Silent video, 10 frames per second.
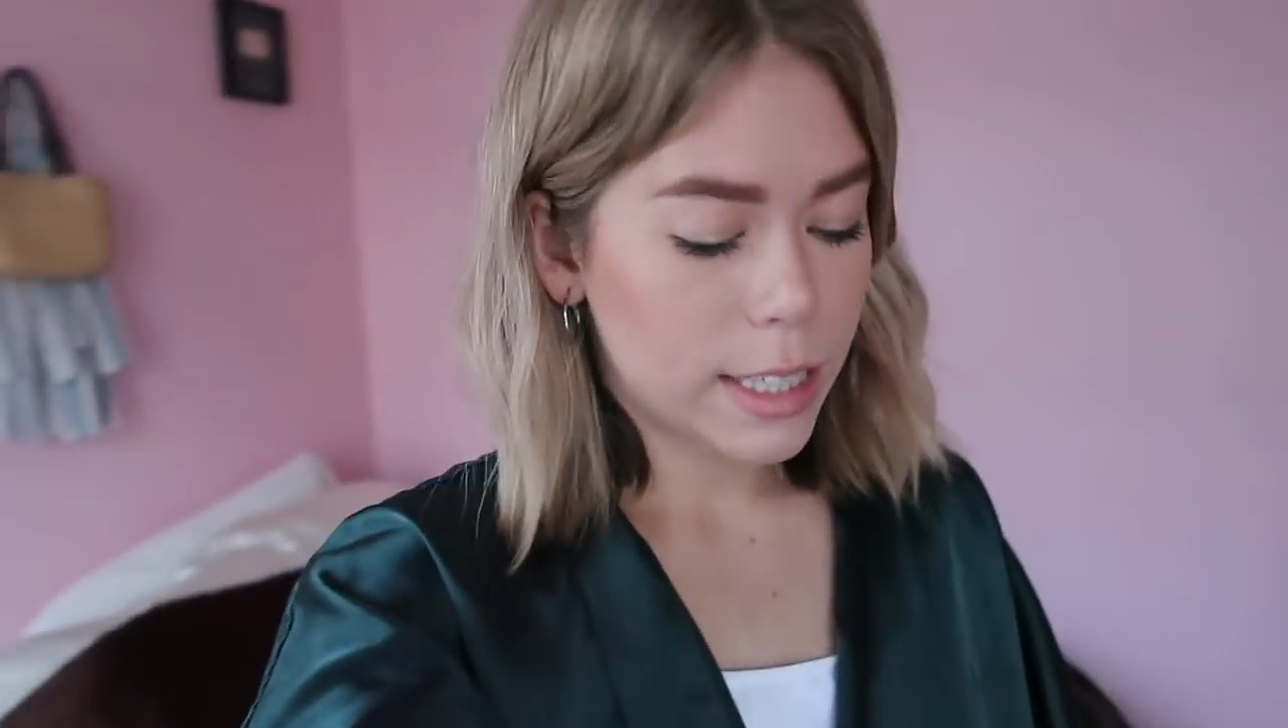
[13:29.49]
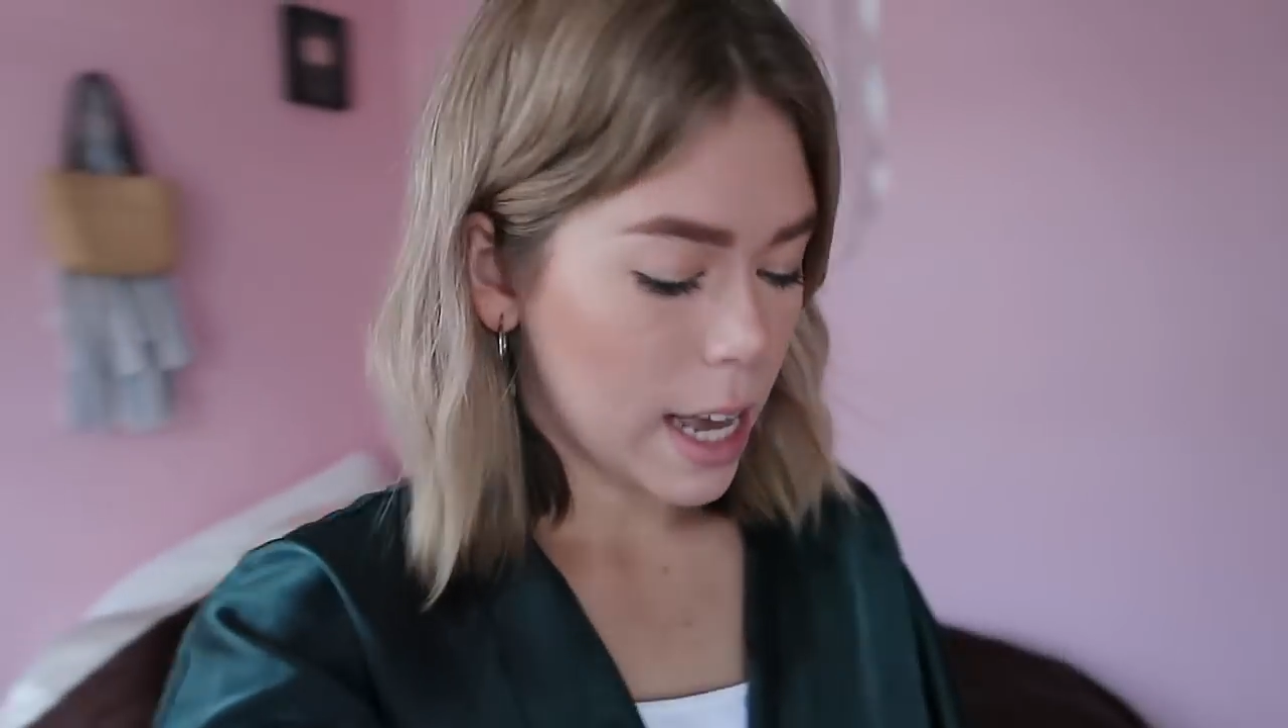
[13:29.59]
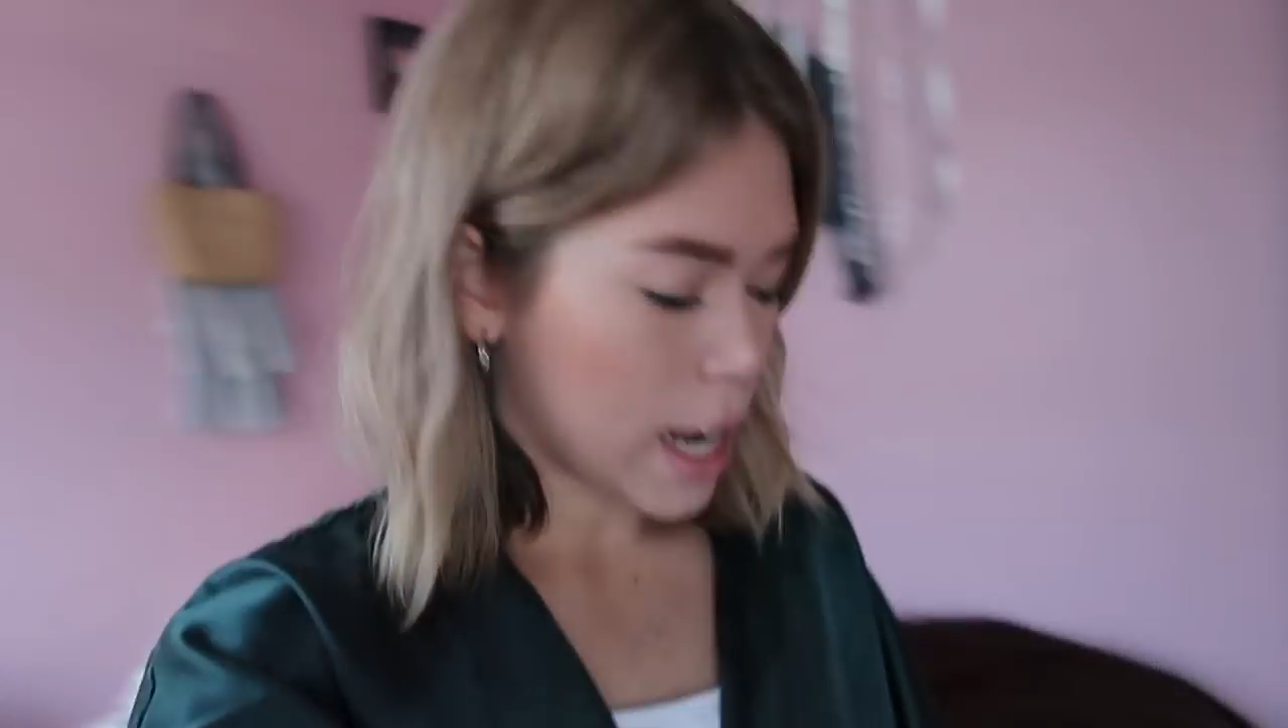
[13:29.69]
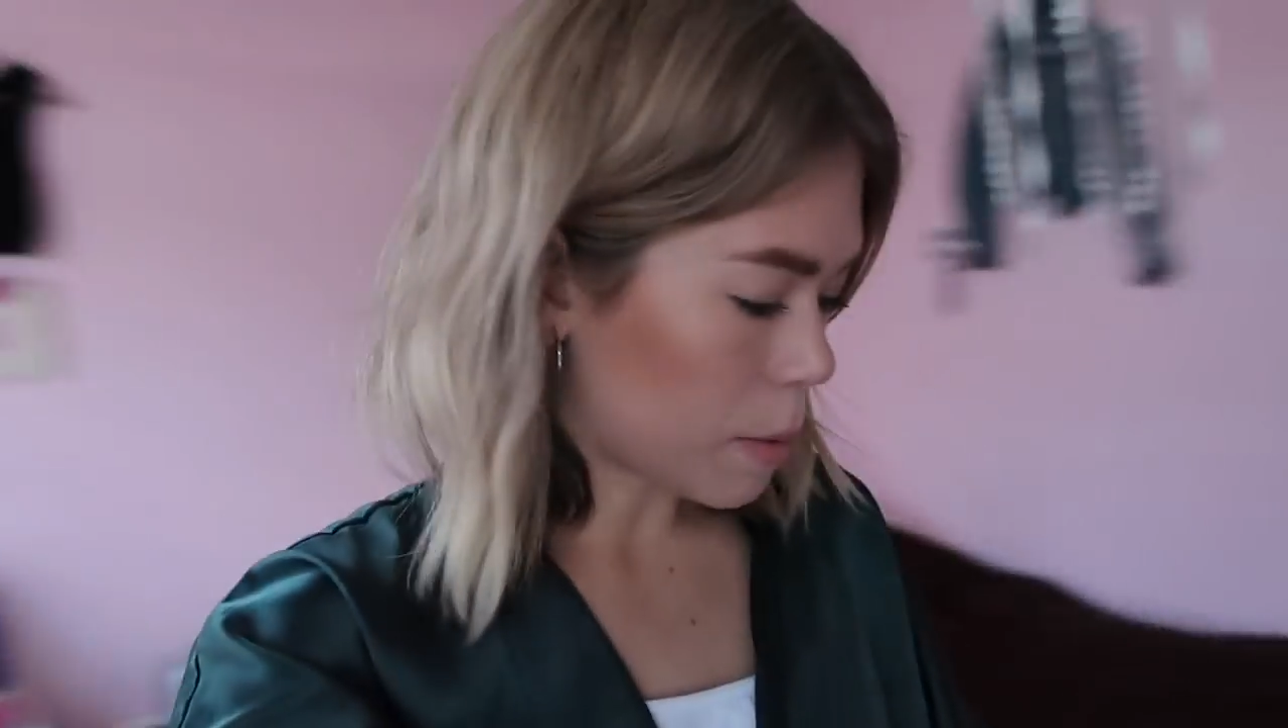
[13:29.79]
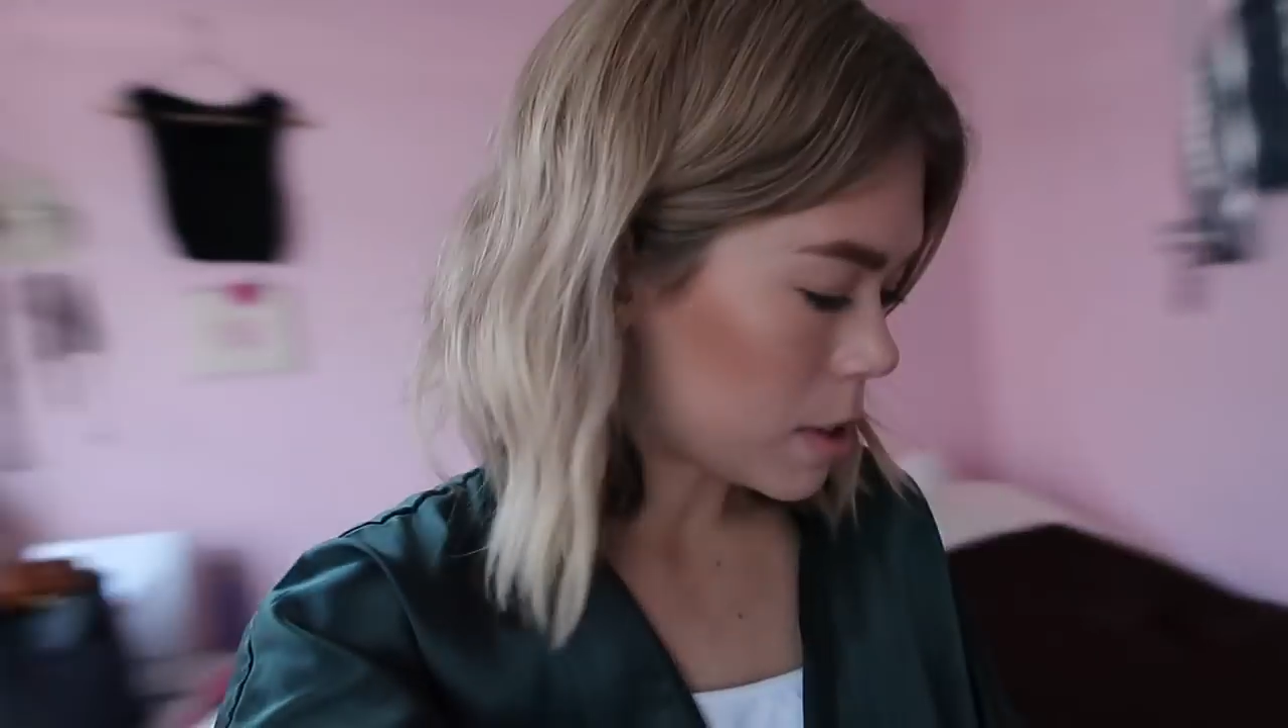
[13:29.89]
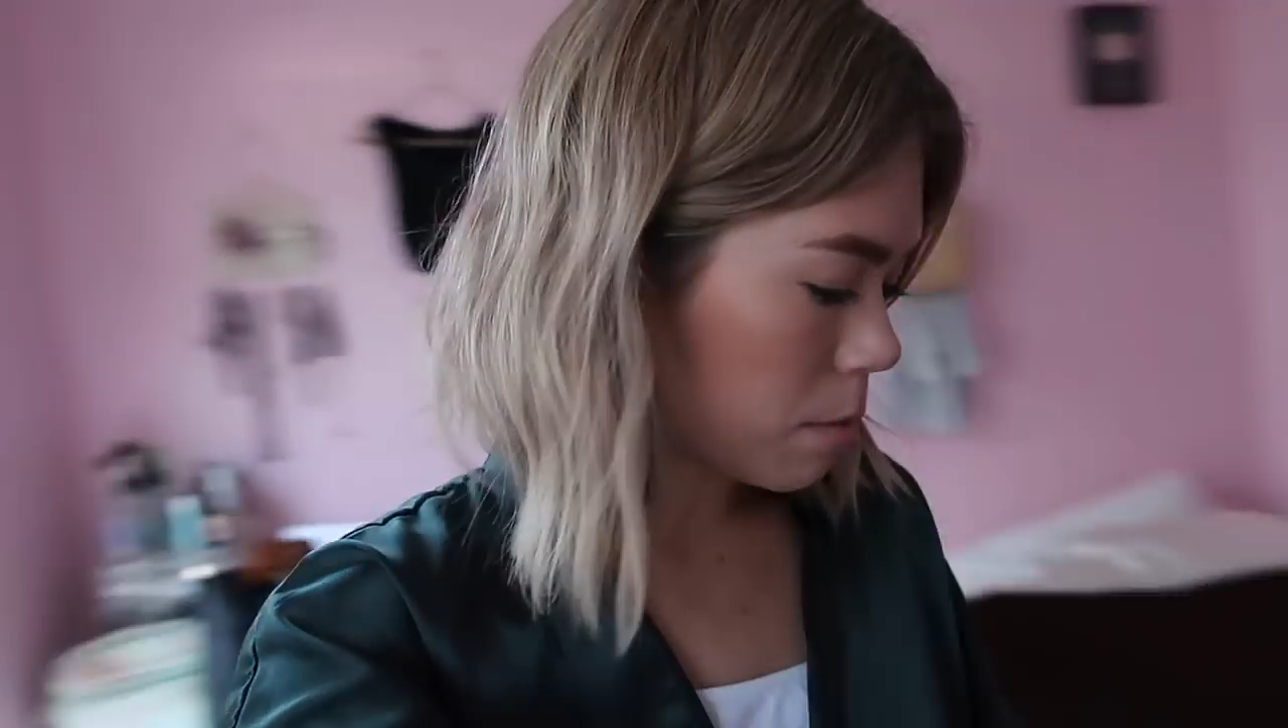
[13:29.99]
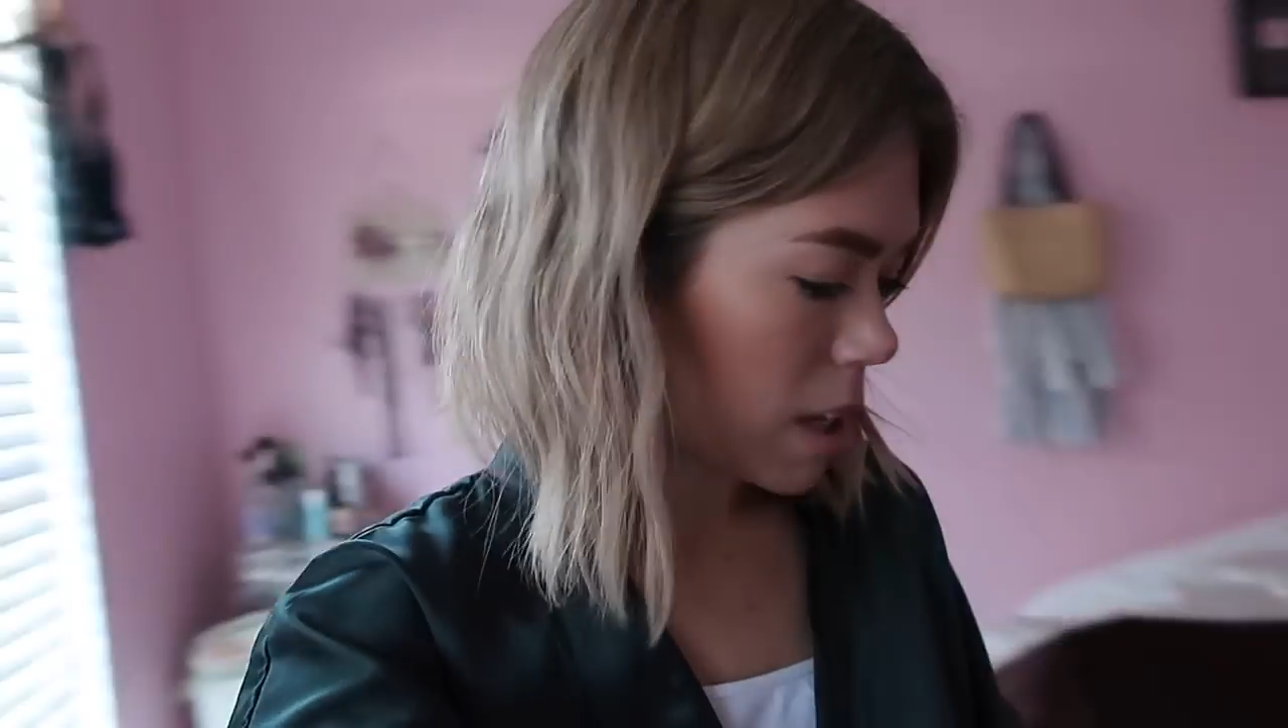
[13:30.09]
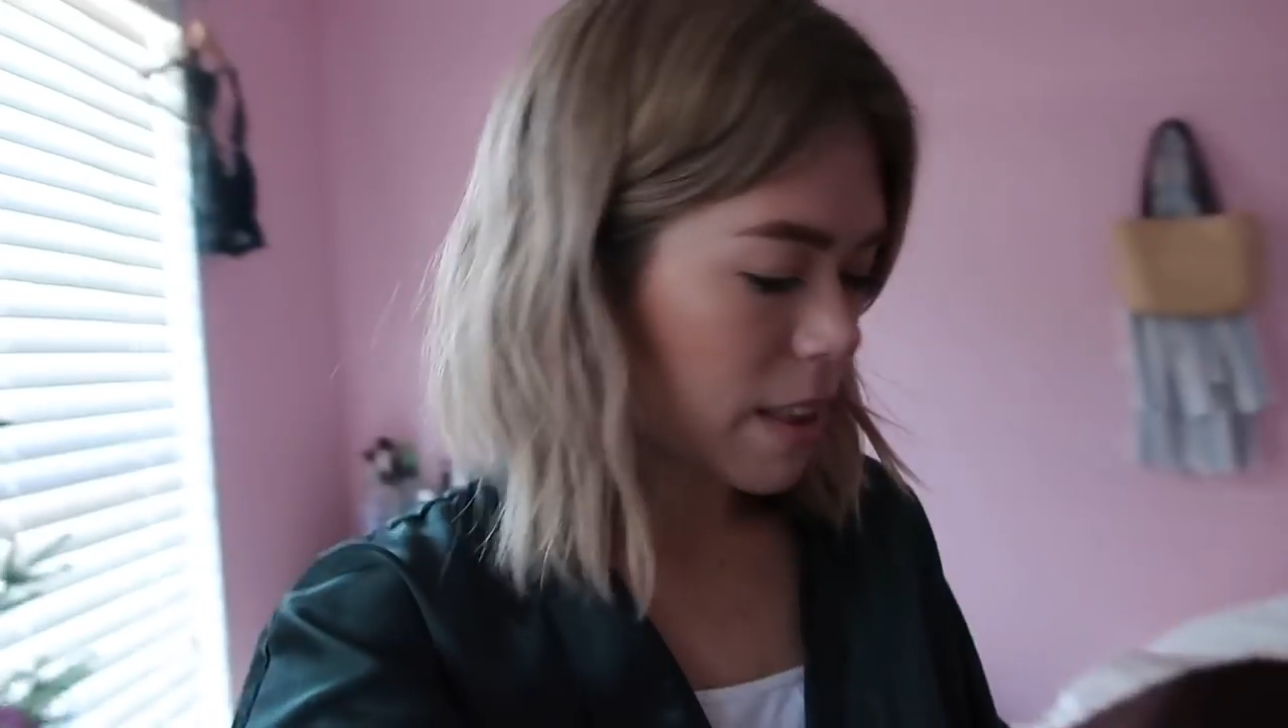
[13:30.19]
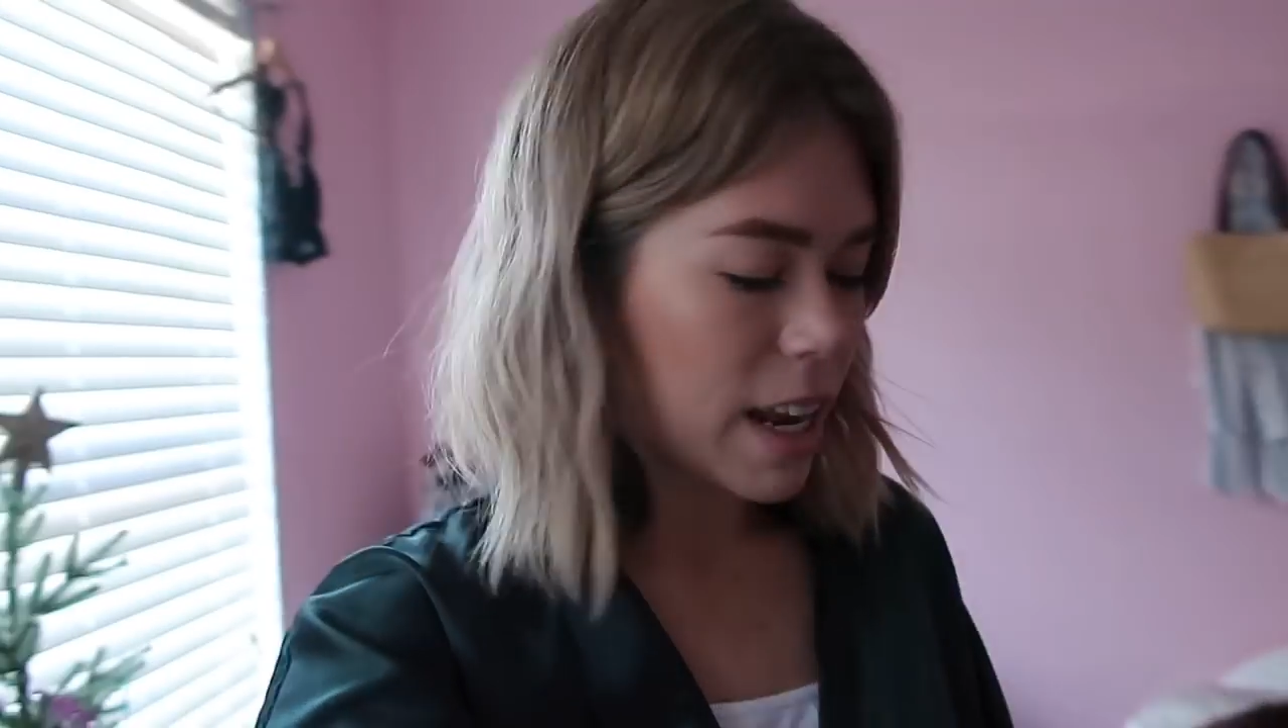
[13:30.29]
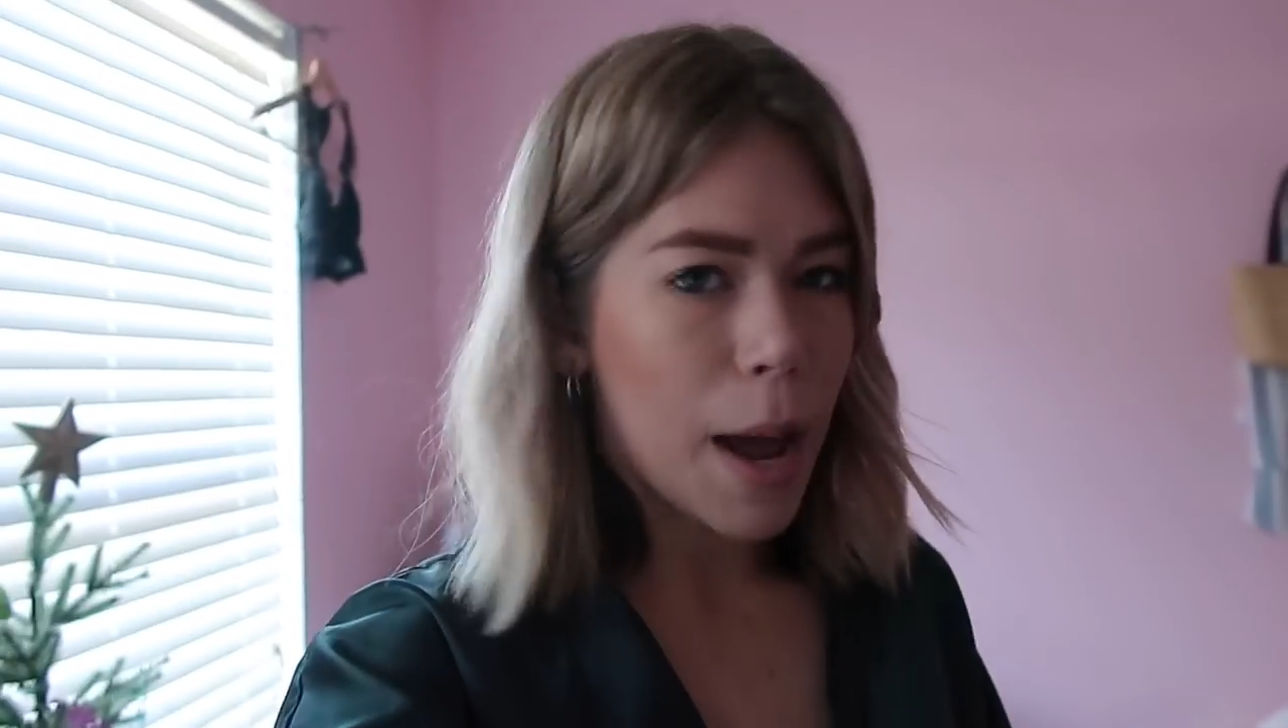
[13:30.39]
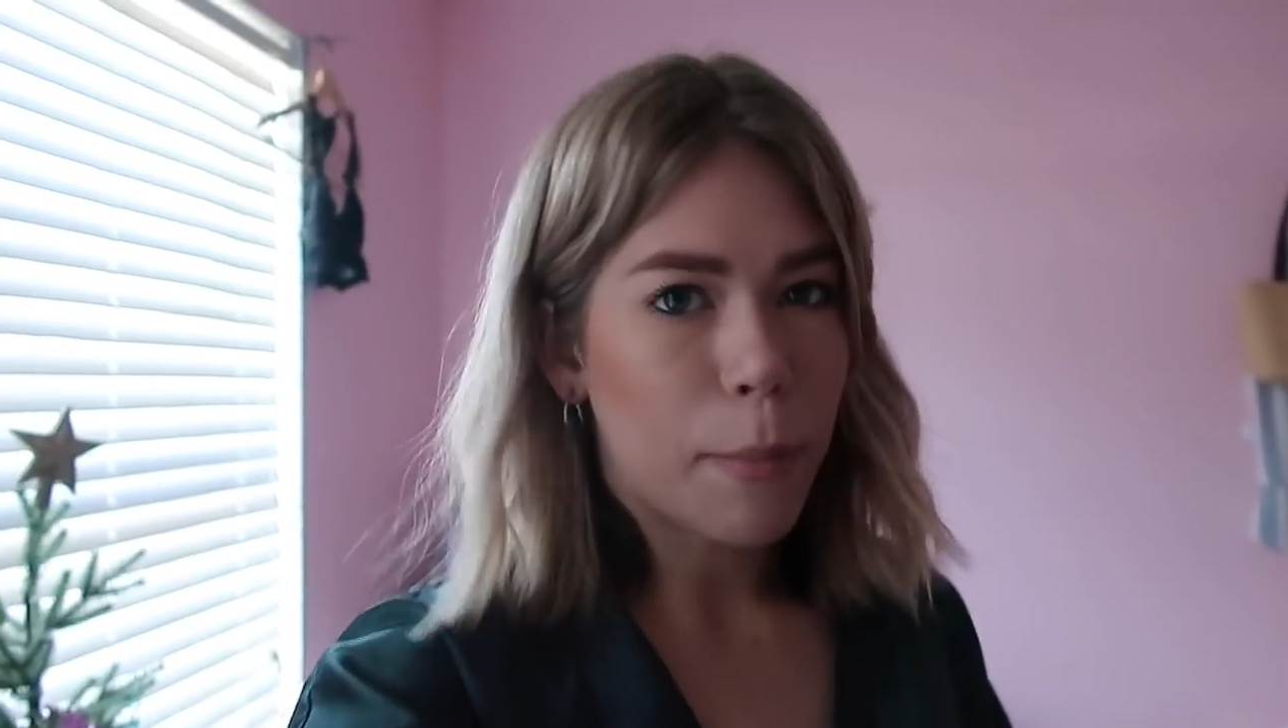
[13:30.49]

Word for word: set up something that I